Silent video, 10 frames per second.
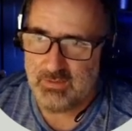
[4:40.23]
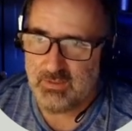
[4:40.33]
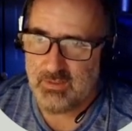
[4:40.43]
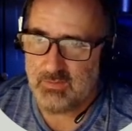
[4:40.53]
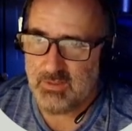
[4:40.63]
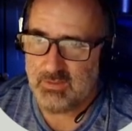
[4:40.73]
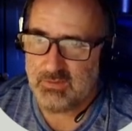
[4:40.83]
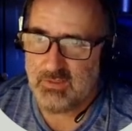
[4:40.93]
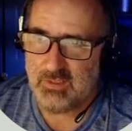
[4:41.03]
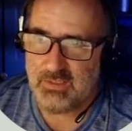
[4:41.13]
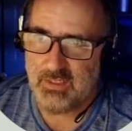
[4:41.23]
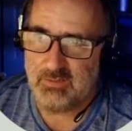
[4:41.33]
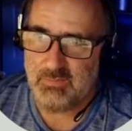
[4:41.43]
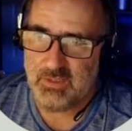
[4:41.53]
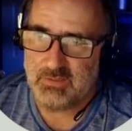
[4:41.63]
Then I'm going to select
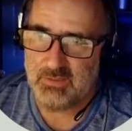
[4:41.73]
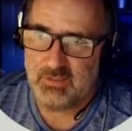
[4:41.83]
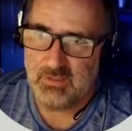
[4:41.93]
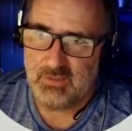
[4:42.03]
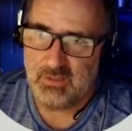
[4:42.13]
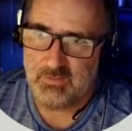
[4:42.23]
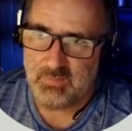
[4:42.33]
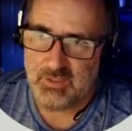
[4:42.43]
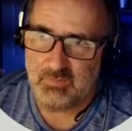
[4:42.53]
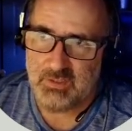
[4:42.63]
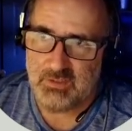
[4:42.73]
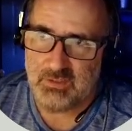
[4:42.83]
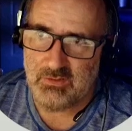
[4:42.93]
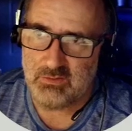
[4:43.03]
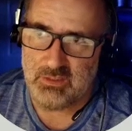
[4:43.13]
CAN bus on
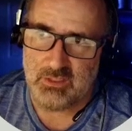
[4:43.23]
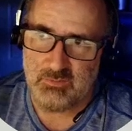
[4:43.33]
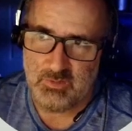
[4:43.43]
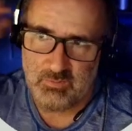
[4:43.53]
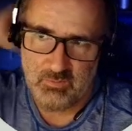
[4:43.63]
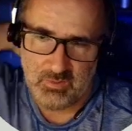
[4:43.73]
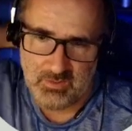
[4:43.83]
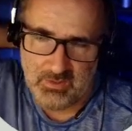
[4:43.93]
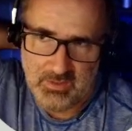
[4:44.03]
PB0/PB1.